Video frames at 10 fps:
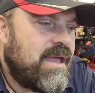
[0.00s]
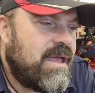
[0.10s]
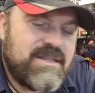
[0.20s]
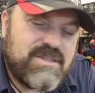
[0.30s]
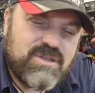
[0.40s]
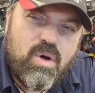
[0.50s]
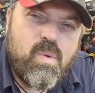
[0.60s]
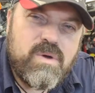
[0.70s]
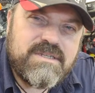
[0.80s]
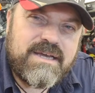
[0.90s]
It's
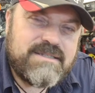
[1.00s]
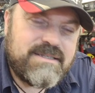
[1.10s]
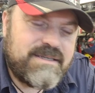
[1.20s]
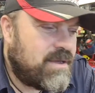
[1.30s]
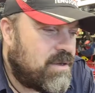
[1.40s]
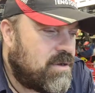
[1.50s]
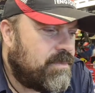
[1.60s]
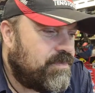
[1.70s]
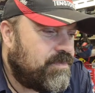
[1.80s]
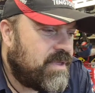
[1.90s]
always nice to get home.
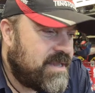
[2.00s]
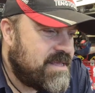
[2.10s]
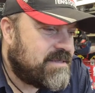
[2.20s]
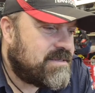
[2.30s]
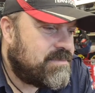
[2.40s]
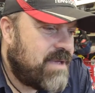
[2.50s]
It is.